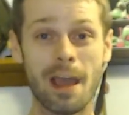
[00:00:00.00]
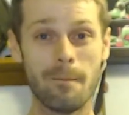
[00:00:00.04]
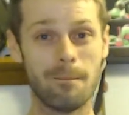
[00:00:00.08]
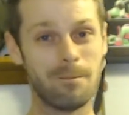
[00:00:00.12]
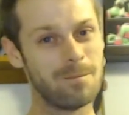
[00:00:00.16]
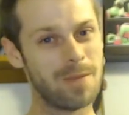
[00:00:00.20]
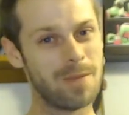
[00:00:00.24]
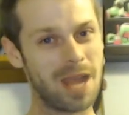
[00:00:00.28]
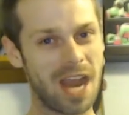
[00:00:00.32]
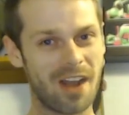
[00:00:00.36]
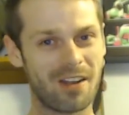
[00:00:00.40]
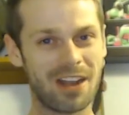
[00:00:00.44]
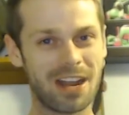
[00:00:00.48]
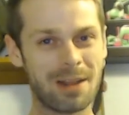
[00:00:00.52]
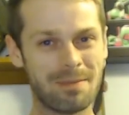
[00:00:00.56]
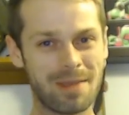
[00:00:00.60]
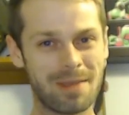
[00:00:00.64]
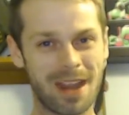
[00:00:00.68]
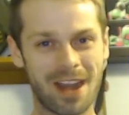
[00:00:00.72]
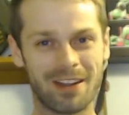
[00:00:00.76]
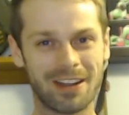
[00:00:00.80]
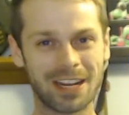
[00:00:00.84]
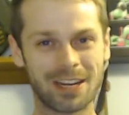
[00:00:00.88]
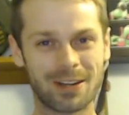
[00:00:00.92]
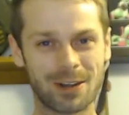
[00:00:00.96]
Merry,
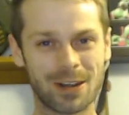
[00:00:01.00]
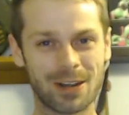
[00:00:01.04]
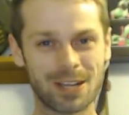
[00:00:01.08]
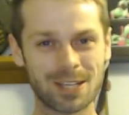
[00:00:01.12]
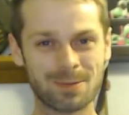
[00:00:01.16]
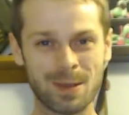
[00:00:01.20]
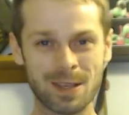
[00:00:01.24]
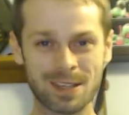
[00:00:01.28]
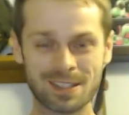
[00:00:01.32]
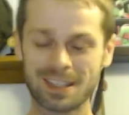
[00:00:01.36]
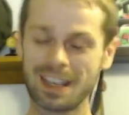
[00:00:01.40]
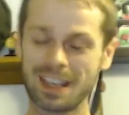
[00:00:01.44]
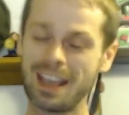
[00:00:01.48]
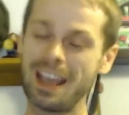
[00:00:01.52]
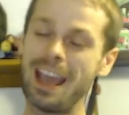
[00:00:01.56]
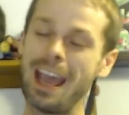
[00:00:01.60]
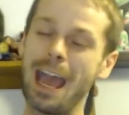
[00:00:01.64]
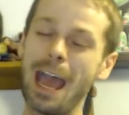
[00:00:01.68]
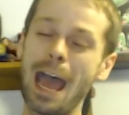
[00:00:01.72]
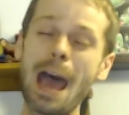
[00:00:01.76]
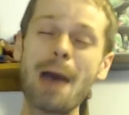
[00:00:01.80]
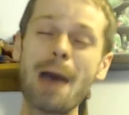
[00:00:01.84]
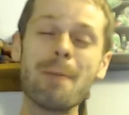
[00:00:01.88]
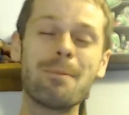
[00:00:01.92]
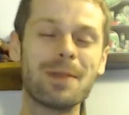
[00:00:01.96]
Merry Christmas.
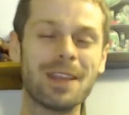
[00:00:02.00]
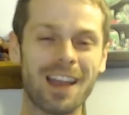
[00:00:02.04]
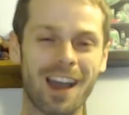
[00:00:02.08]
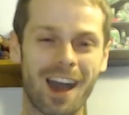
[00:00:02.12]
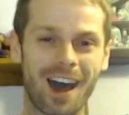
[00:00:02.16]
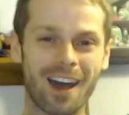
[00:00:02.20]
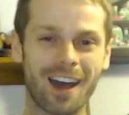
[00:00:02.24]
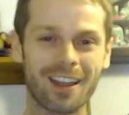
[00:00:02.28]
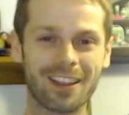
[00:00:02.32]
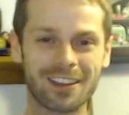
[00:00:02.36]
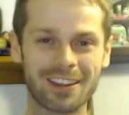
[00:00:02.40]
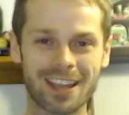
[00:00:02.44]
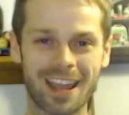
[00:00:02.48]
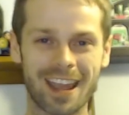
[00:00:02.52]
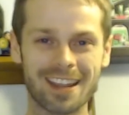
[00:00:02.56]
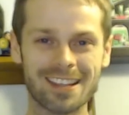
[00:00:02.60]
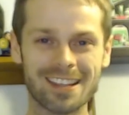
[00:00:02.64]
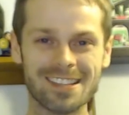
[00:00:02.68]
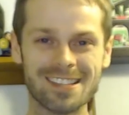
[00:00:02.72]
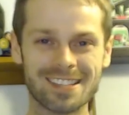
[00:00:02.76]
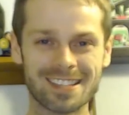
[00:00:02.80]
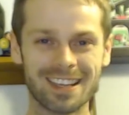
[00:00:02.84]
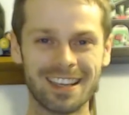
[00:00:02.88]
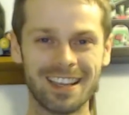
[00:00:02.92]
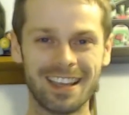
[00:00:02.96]
Happy
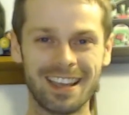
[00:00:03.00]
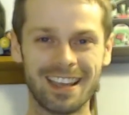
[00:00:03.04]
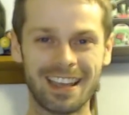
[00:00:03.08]
holidays.